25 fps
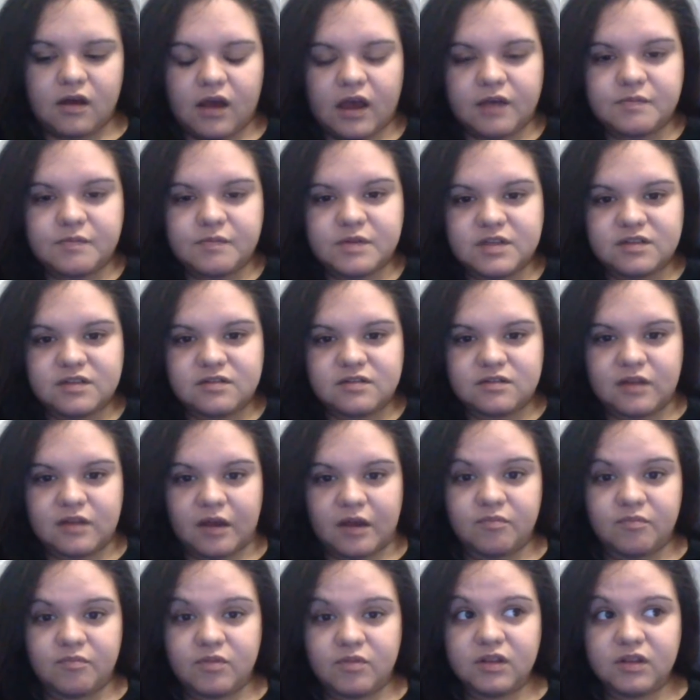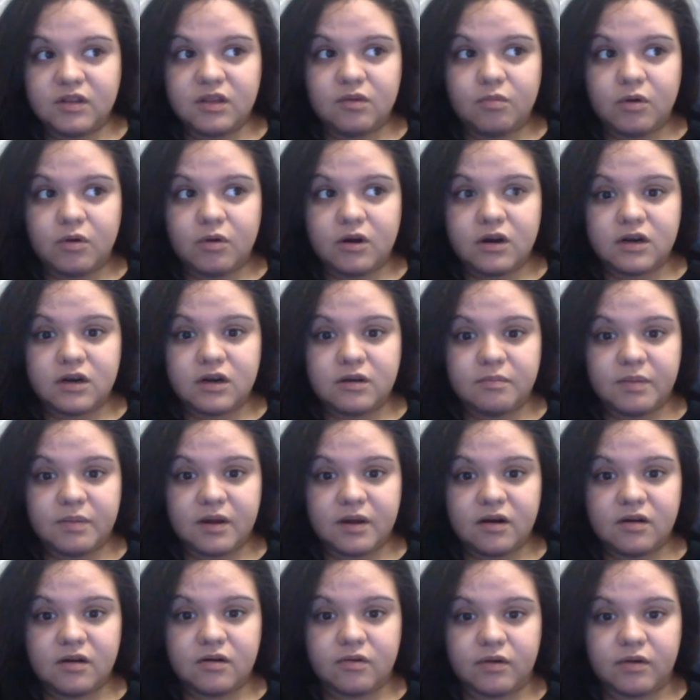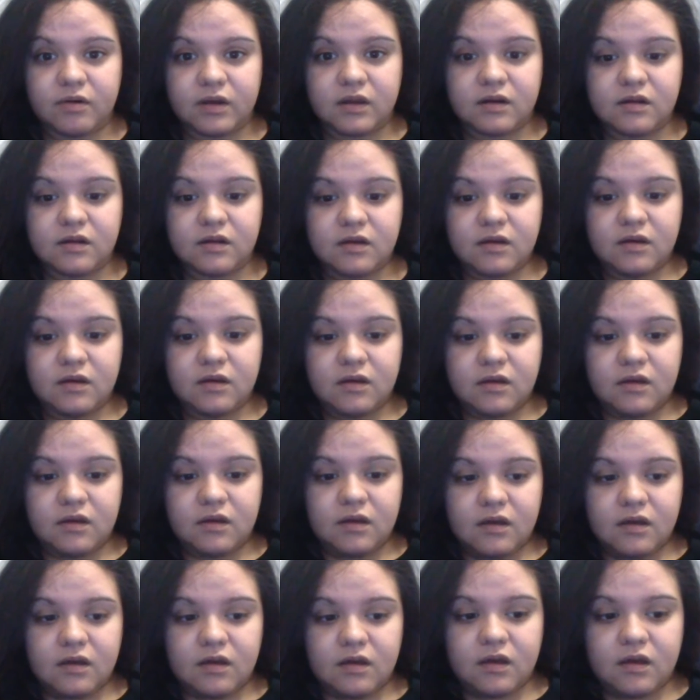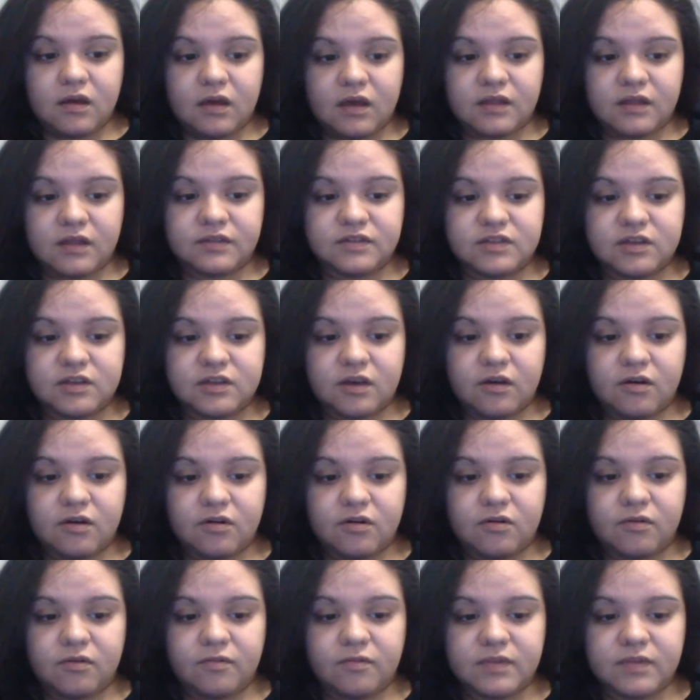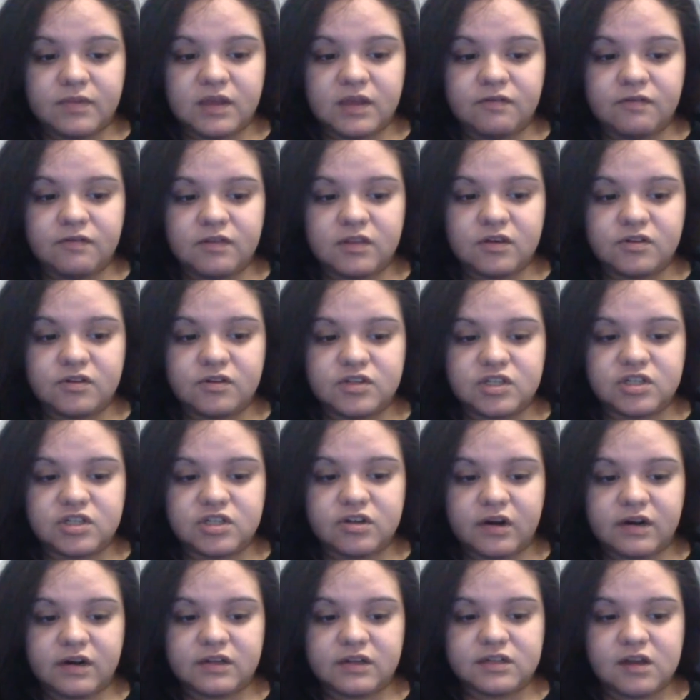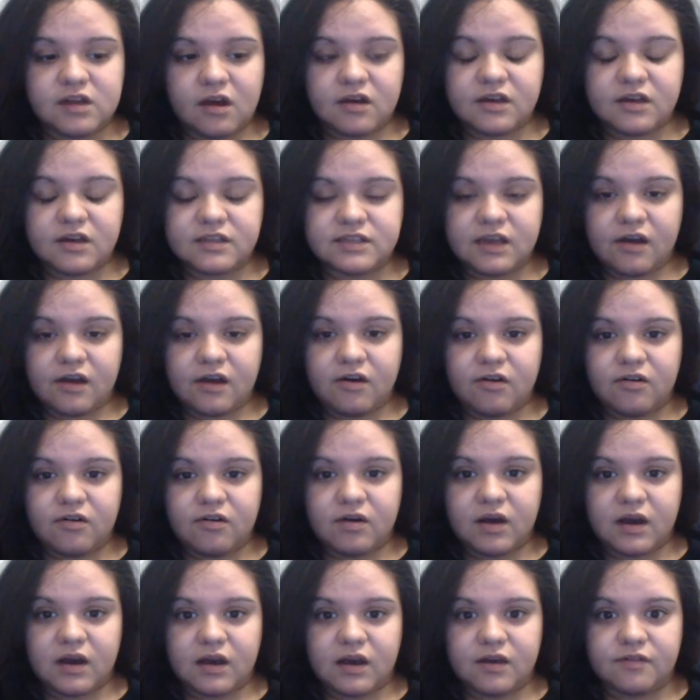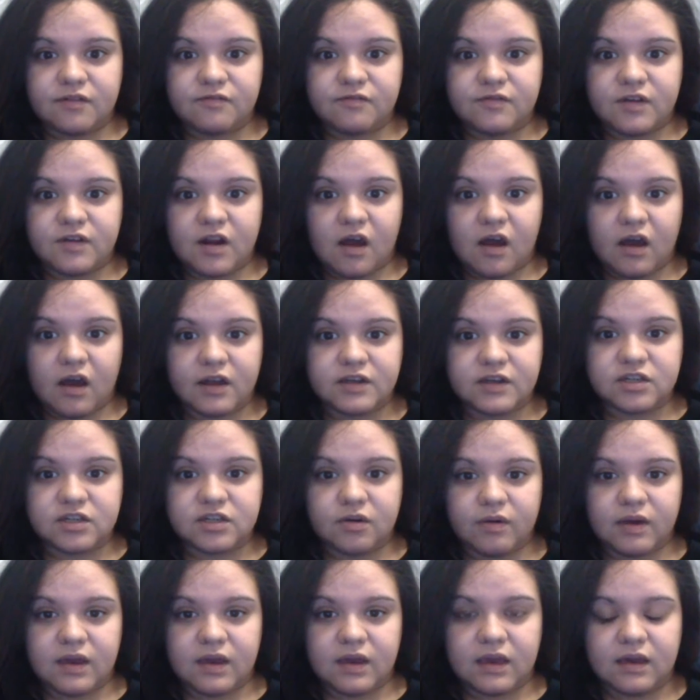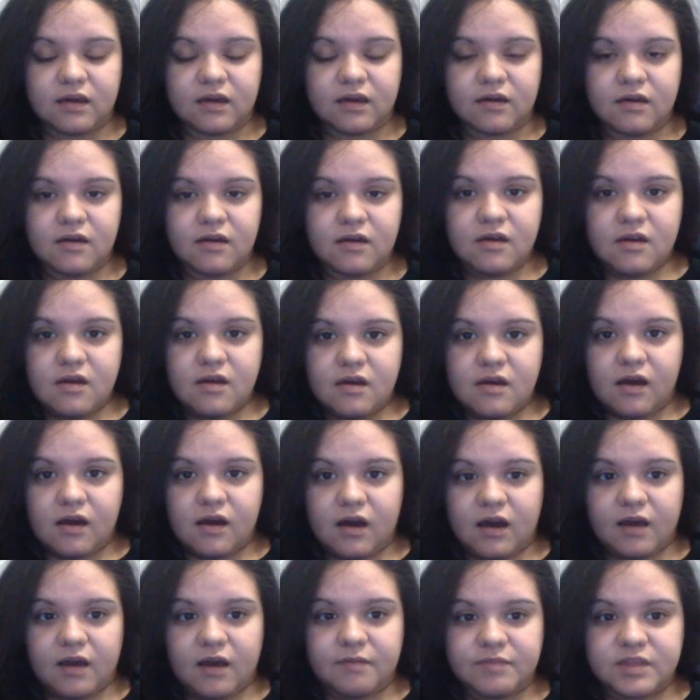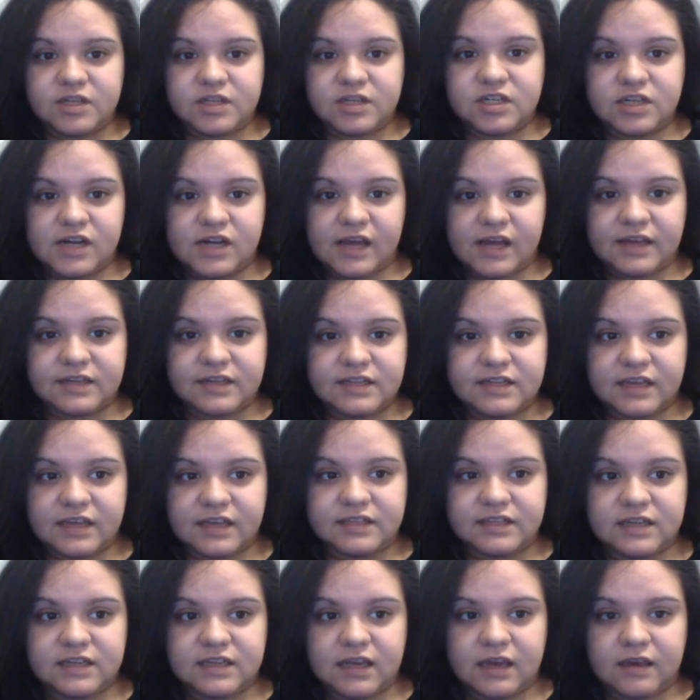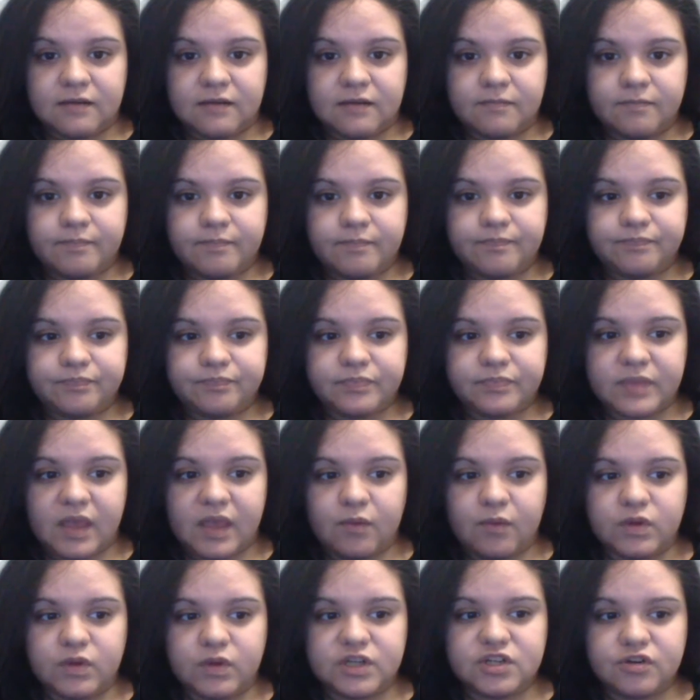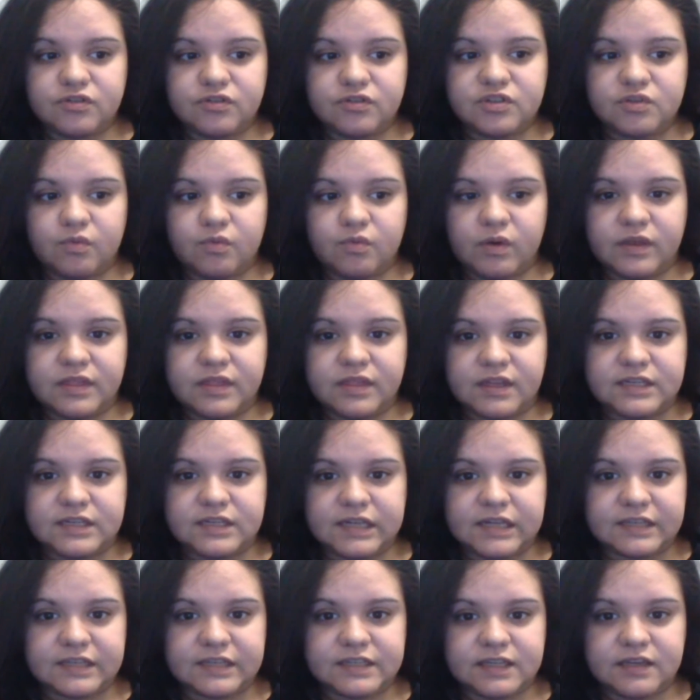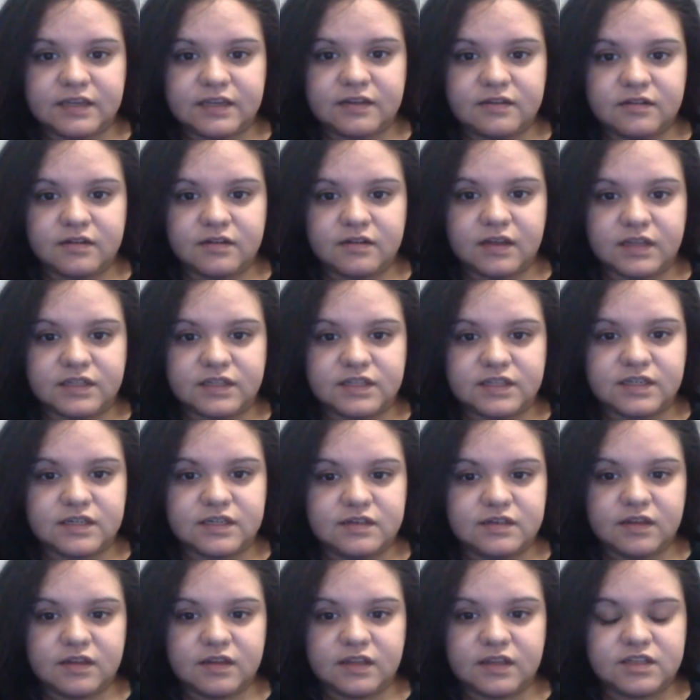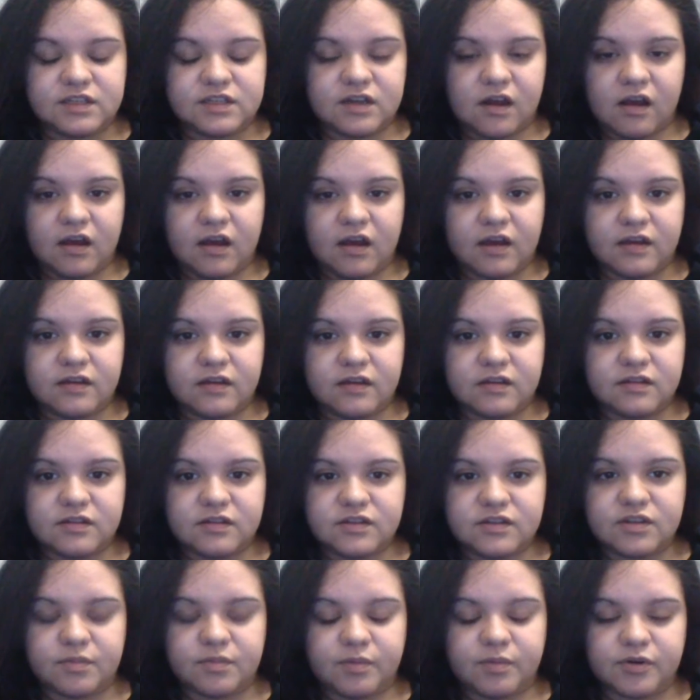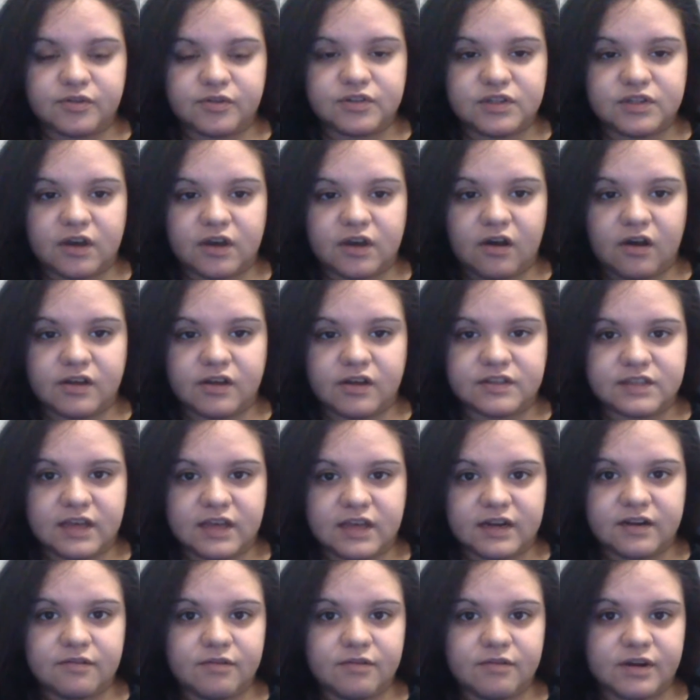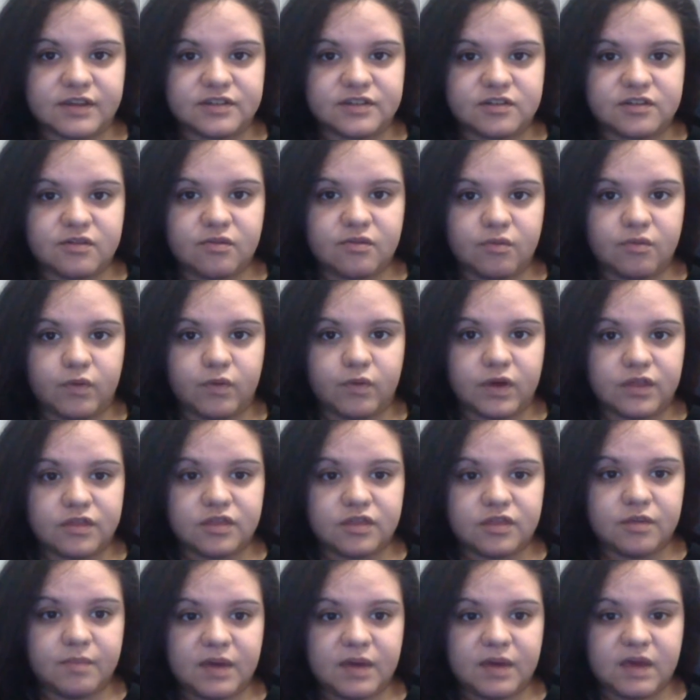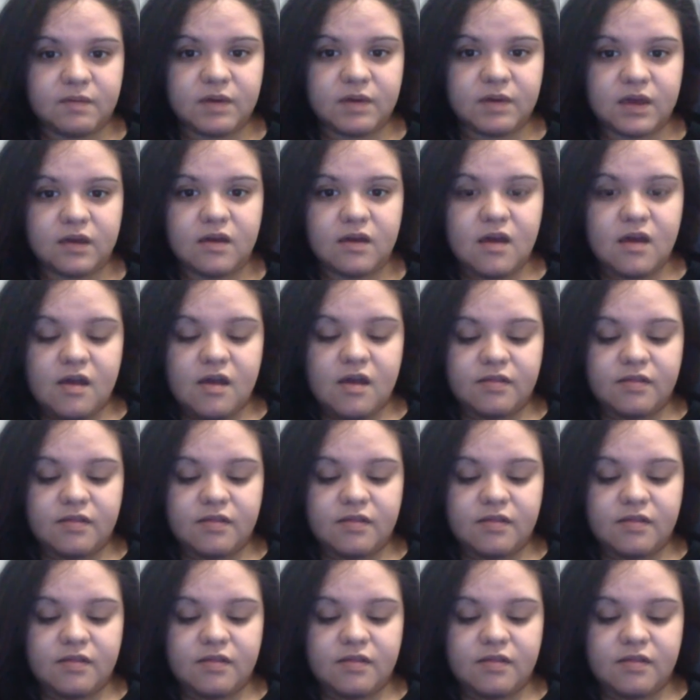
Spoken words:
I'm really worried and paranoid. And so, even though she tried to talk us out of not doing the genetic testing, and we chose the one that doesn't, it's not supposed to cause any risk with the baby.